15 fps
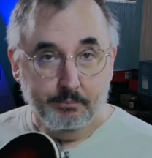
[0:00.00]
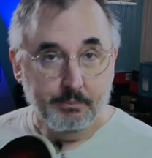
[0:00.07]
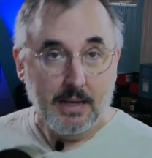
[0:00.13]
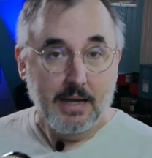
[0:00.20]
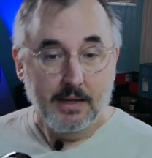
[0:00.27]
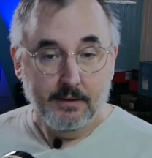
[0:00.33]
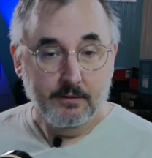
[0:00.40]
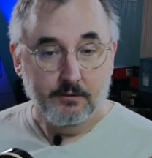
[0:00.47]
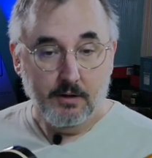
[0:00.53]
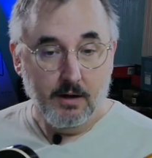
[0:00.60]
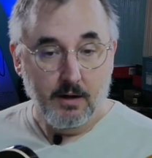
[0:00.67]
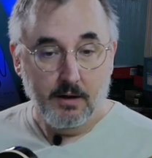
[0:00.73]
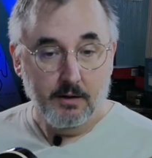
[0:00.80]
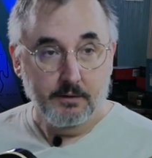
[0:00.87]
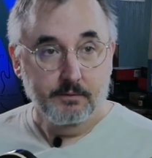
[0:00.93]
buy a
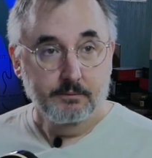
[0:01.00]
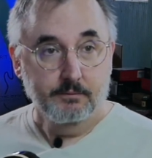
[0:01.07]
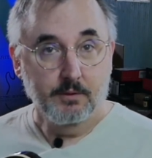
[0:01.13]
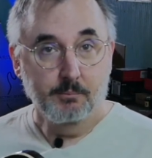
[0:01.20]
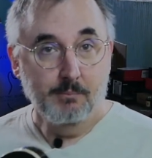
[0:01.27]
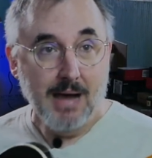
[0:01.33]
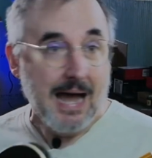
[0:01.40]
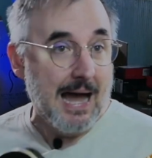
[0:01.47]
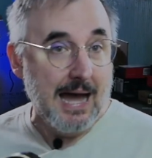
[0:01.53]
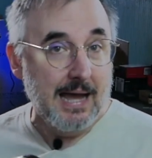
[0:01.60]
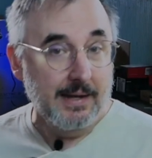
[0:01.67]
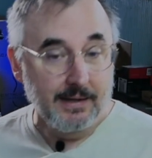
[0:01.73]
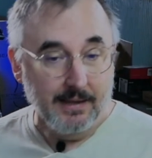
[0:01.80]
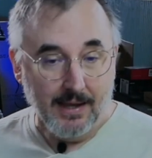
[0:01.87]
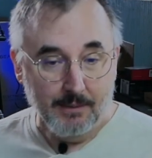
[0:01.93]
guitar to mod.